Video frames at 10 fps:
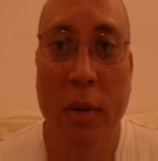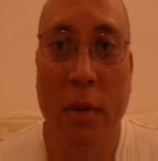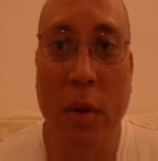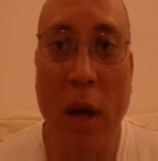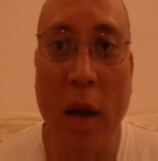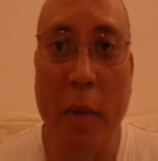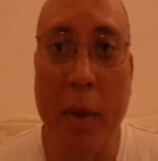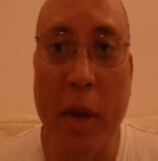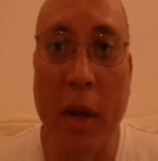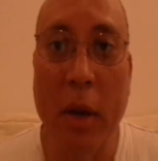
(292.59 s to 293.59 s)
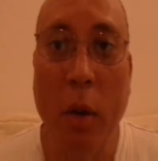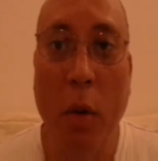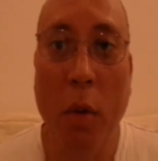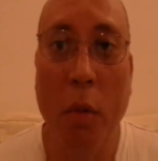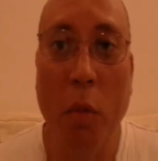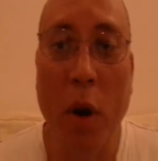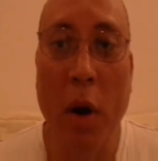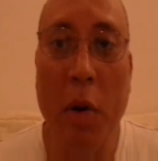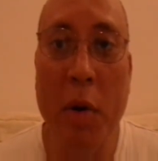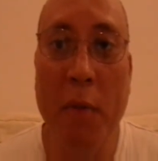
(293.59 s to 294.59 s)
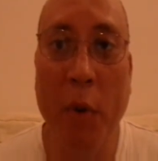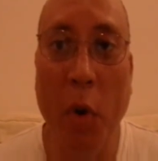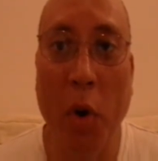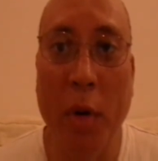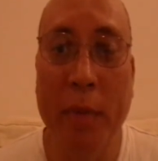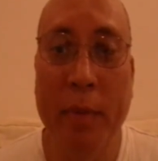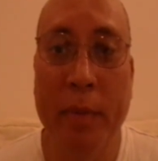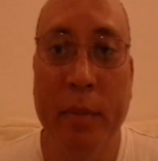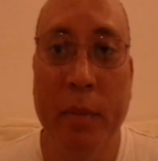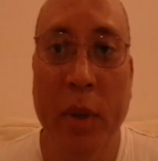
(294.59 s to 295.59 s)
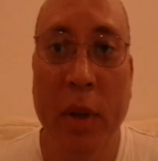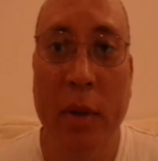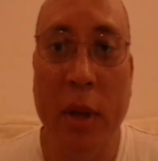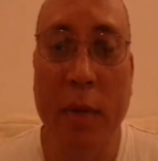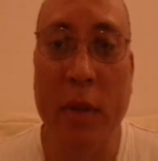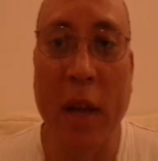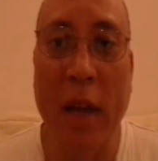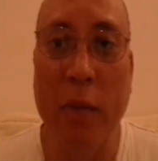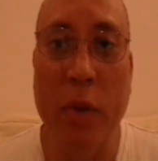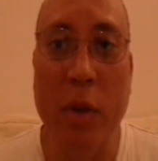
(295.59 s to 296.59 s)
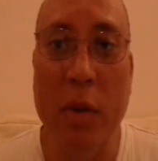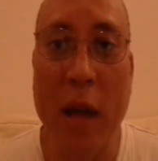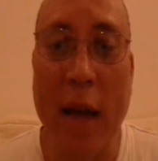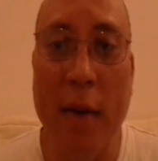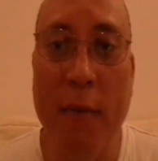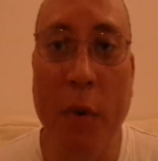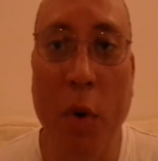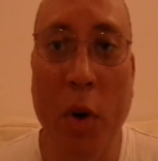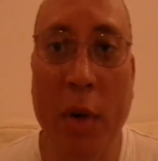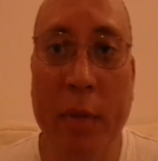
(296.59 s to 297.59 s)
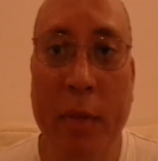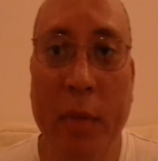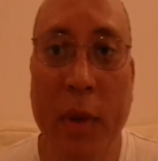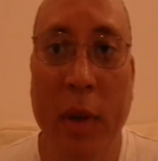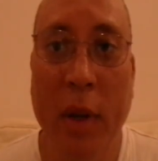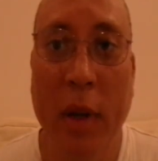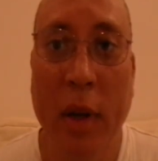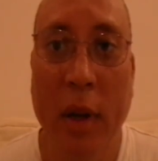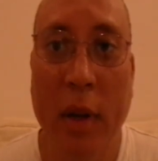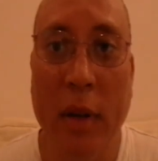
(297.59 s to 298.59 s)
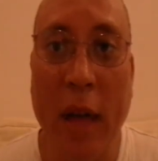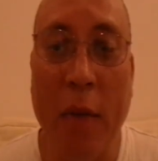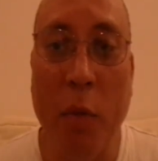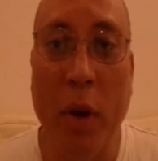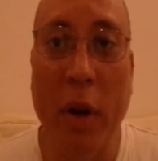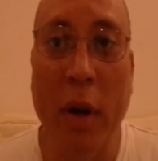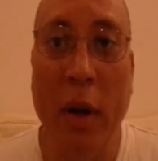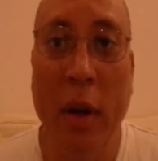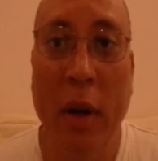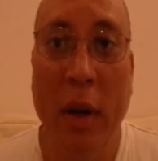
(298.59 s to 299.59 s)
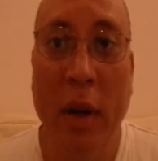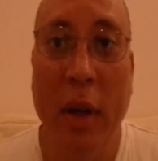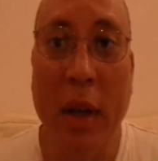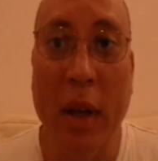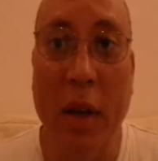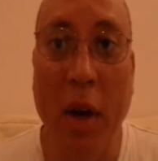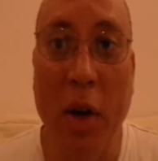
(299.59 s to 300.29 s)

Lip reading: so I could be well informed. Sometimes when you're not informed, that's where It can